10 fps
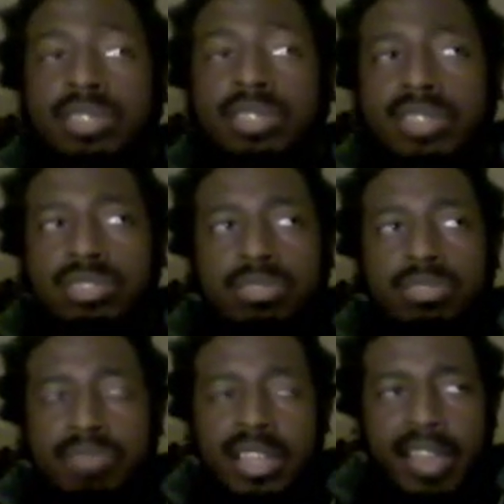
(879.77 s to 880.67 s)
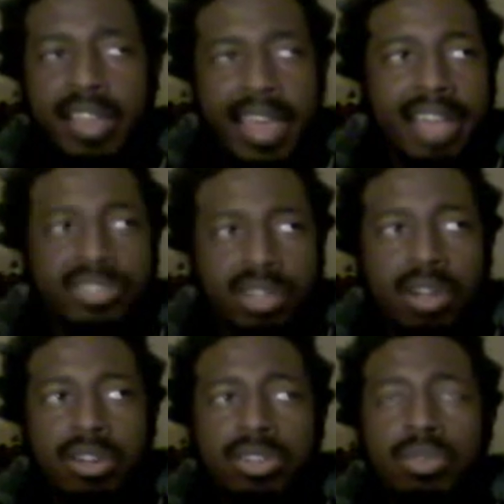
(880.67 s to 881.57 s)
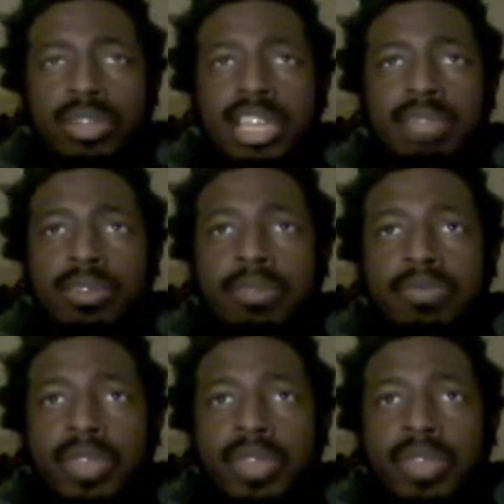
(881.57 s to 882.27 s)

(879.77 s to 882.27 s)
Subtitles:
because I used to being an ex-hardcore gamer,